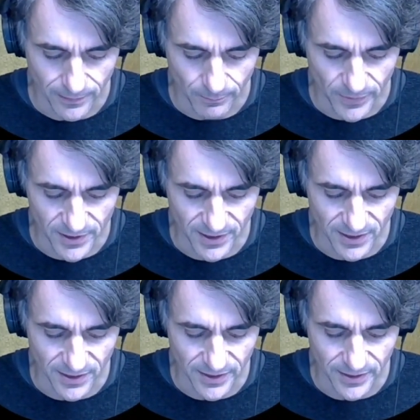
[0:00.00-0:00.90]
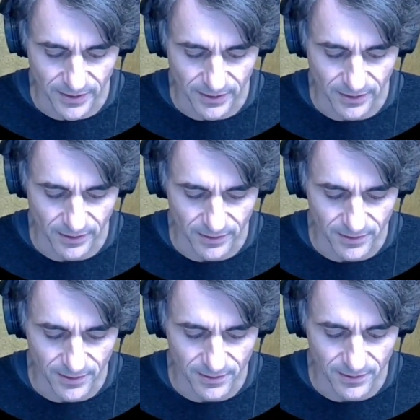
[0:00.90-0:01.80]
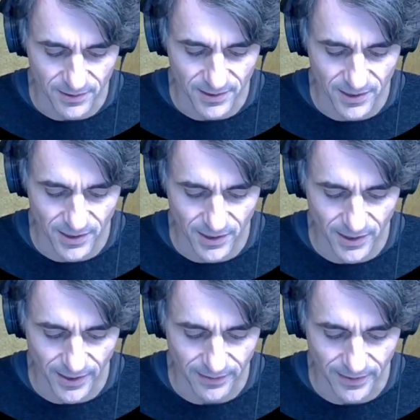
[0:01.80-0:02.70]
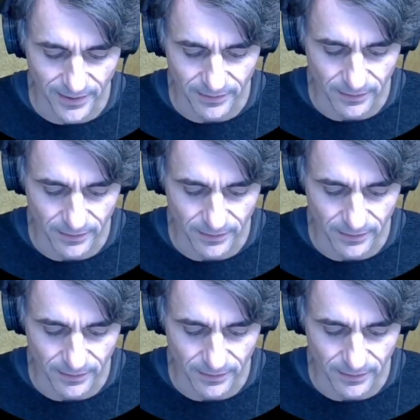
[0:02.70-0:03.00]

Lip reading: basically this is the C, and then